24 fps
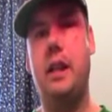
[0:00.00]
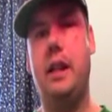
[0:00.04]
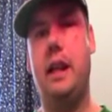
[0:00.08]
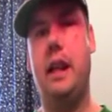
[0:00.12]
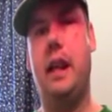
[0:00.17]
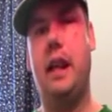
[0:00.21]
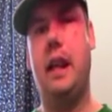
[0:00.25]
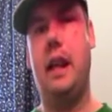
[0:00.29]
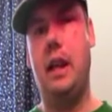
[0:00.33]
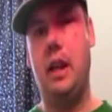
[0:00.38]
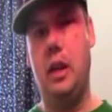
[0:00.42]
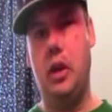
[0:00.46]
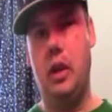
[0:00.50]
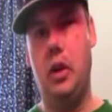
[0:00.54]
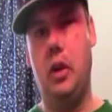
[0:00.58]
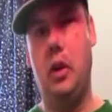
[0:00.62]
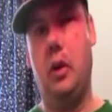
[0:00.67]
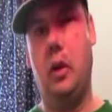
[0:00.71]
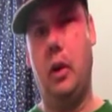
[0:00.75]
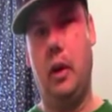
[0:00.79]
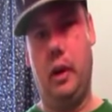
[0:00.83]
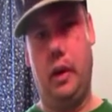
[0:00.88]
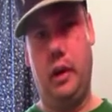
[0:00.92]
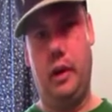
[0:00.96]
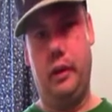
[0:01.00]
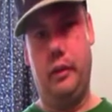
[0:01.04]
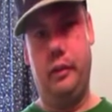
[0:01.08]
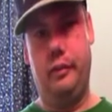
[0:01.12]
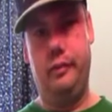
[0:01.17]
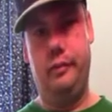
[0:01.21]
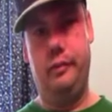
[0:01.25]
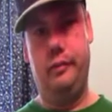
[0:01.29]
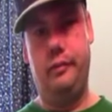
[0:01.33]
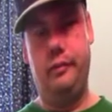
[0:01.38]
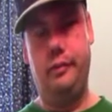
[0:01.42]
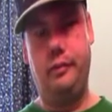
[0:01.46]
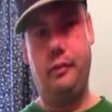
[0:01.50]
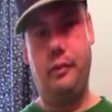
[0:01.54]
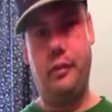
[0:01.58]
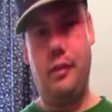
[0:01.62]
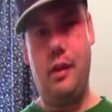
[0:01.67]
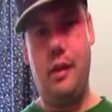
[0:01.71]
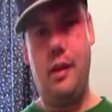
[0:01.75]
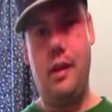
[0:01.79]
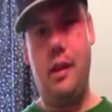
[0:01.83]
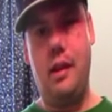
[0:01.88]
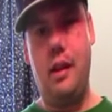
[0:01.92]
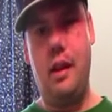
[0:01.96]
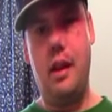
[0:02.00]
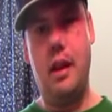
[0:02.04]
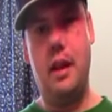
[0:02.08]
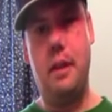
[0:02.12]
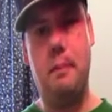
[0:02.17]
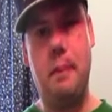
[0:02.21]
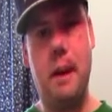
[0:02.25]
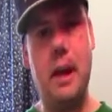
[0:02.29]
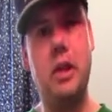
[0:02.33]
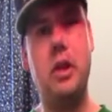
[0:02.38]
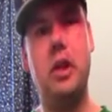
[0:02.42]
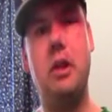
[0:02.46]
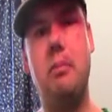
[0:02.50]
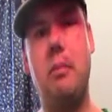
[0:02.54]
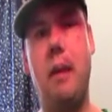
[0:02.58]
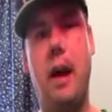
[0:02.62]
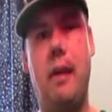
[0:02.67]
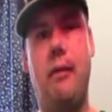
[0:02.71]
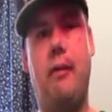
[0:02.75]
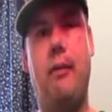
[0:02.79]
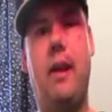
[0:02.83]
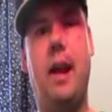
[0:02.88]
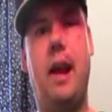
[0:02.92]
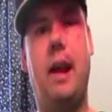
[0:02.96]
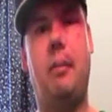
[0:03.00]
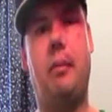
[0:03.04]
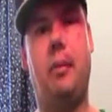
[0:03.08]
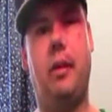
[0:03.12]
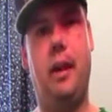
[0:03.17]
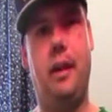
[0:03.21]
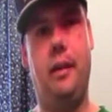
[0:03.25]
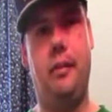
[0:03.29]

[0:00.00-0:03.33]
it in New York, especially my family,